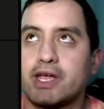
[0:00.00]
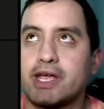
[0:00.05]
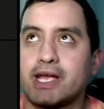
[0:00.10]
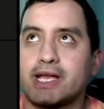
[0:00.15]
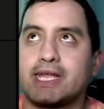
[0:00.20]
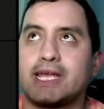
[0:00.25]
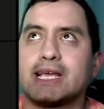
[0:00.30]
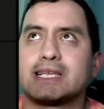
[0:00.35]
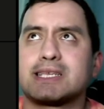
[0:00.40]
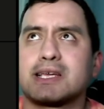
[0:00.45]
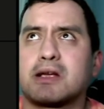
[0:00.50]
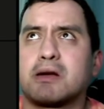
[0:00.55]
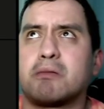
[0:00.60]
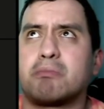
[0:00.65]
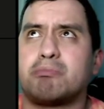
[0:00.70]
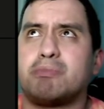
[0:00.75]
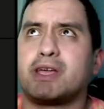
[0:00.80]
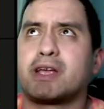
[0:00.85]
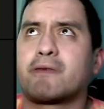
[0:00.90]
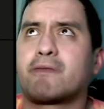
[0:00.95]
and he has like a
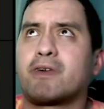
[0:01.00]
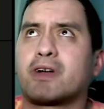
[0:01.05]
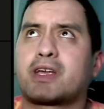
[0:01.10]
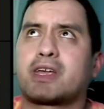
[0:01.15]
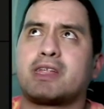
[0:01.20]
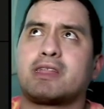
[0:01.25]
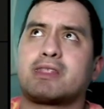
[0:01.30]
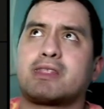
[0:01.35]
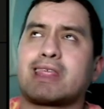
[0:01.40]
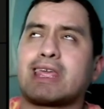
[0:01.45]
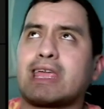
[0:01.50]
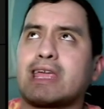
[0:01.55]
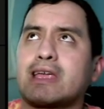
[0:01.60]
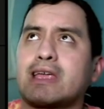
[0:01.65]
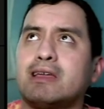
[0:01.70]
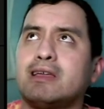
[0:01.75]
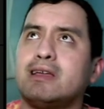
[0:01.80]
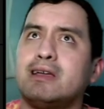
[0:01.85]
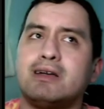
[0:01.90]
big fucking thing.